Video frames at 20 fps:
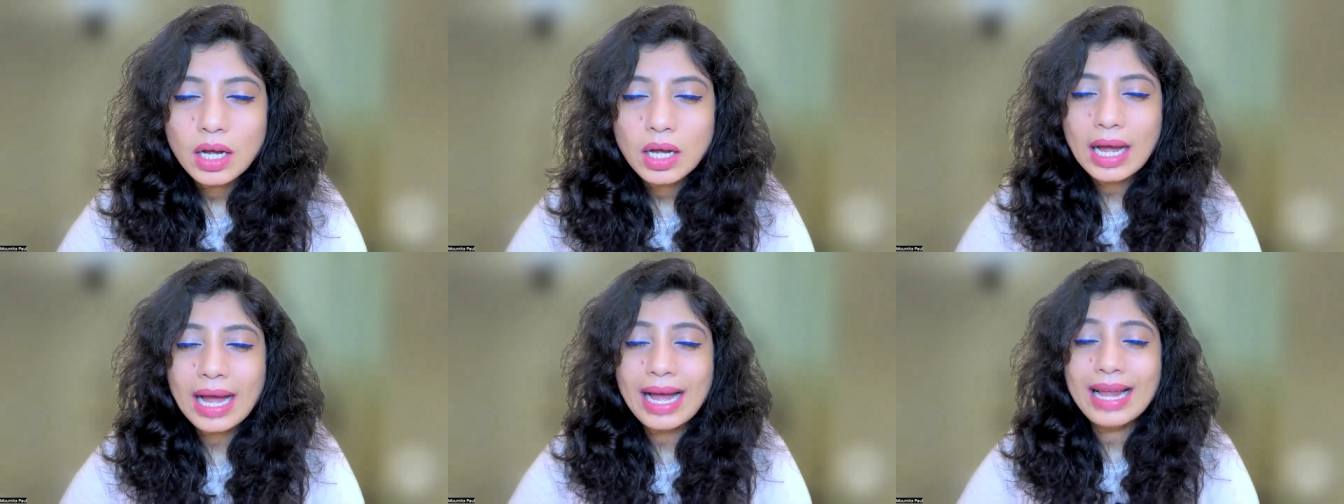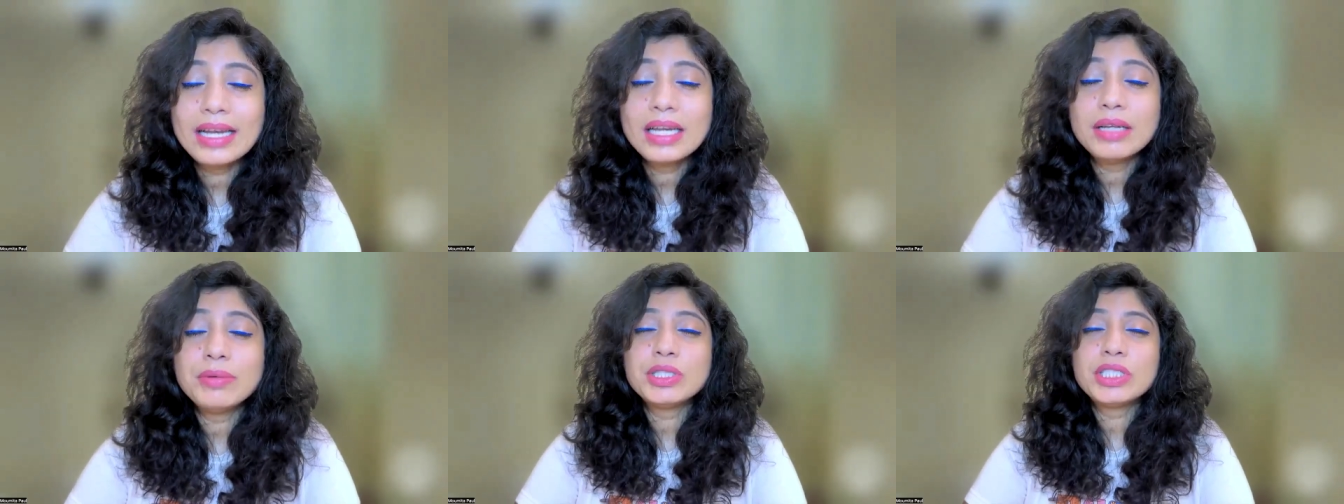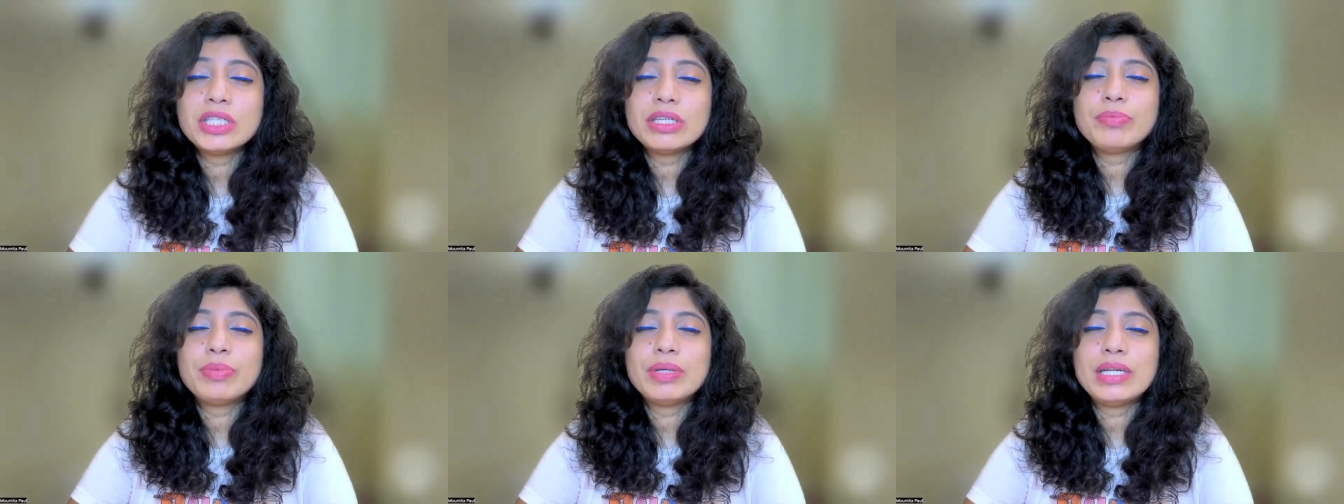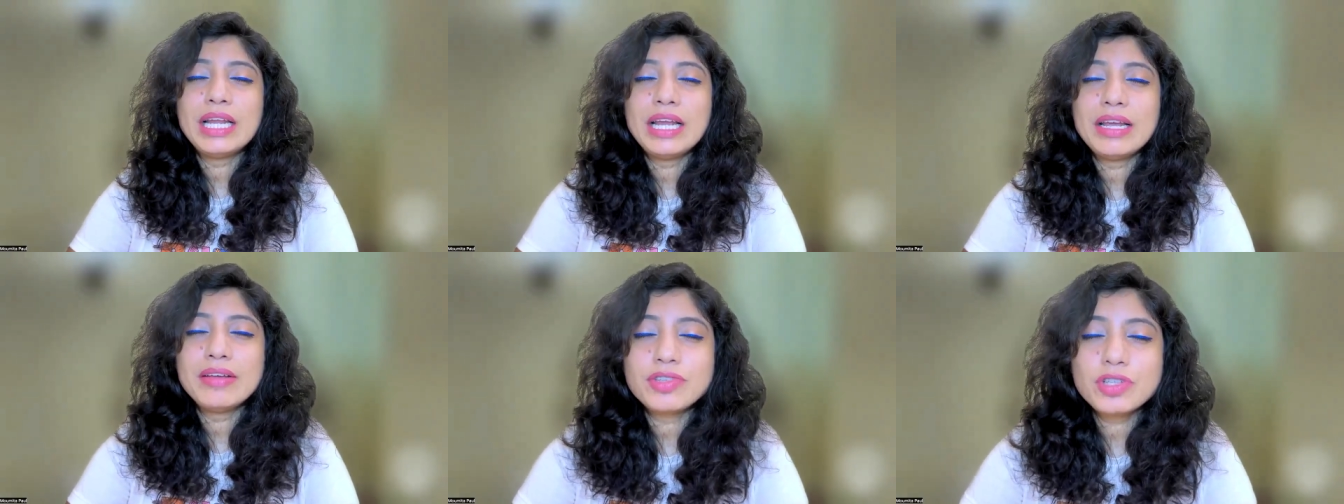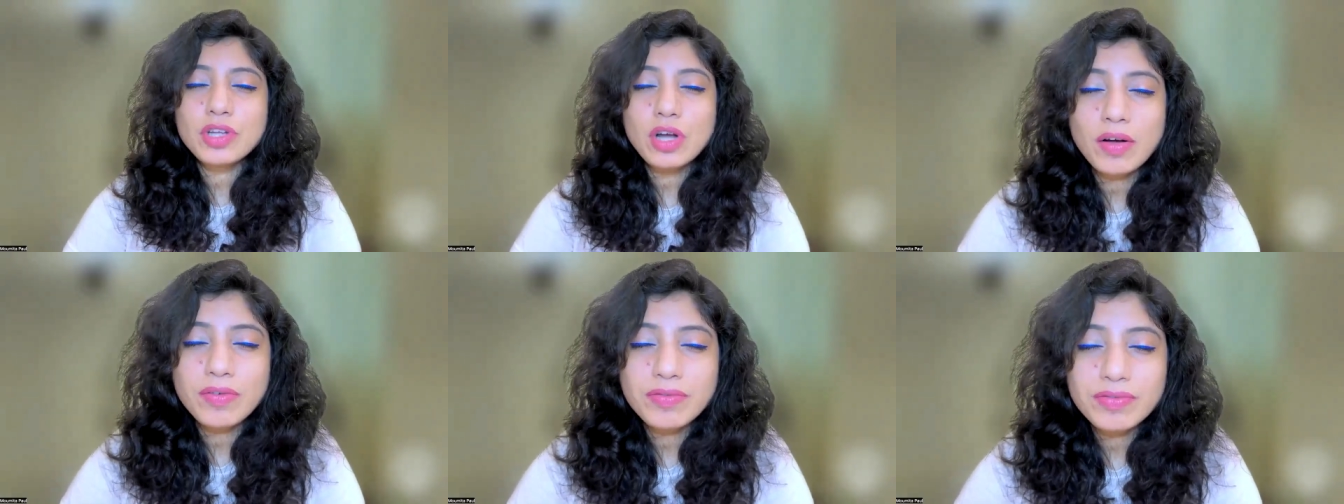and limiting beliefs
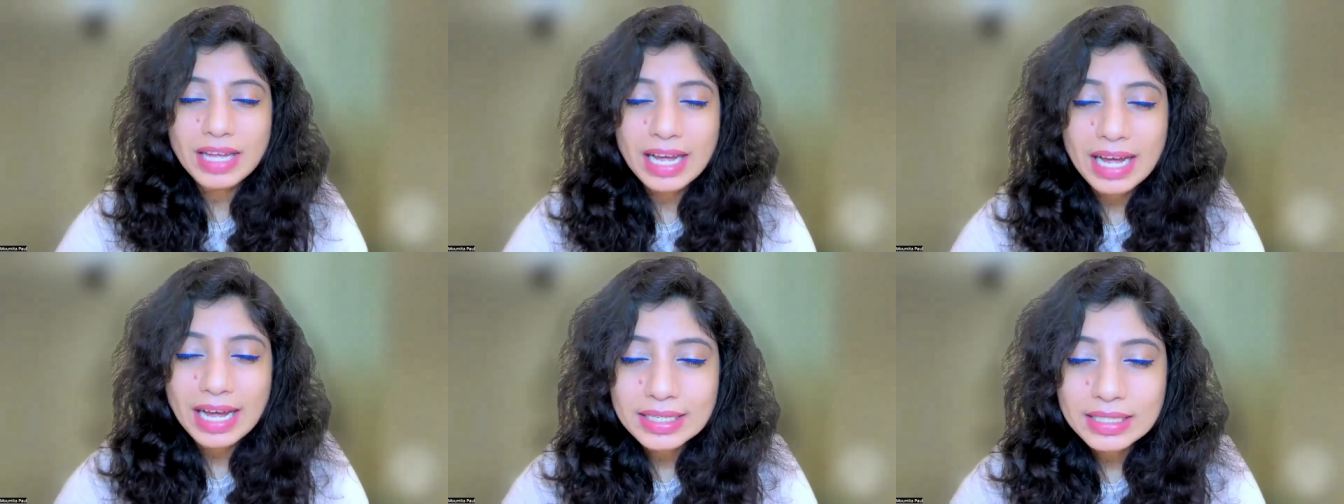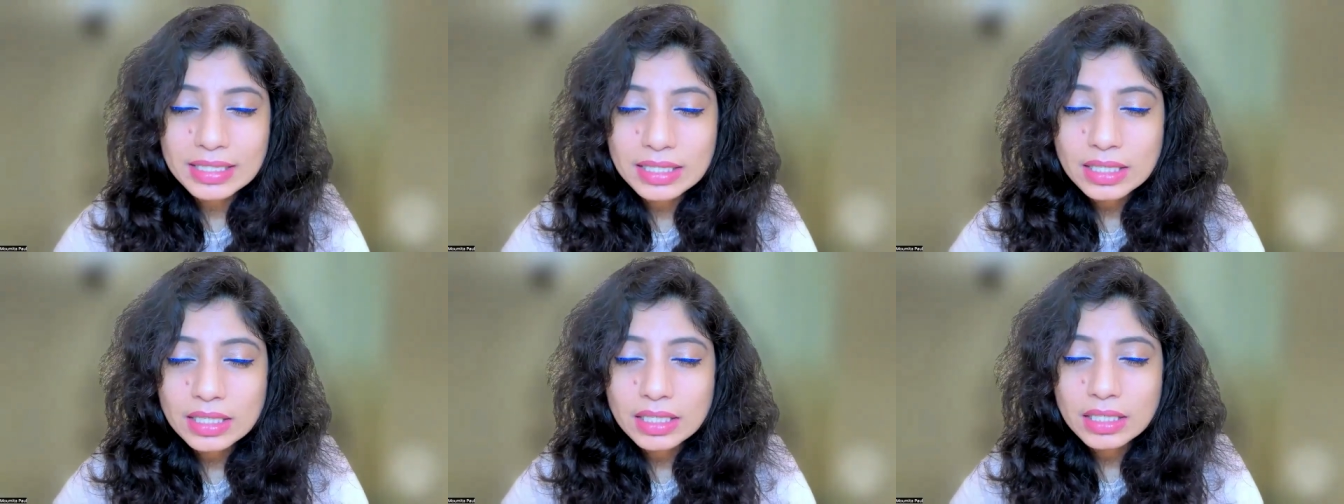of that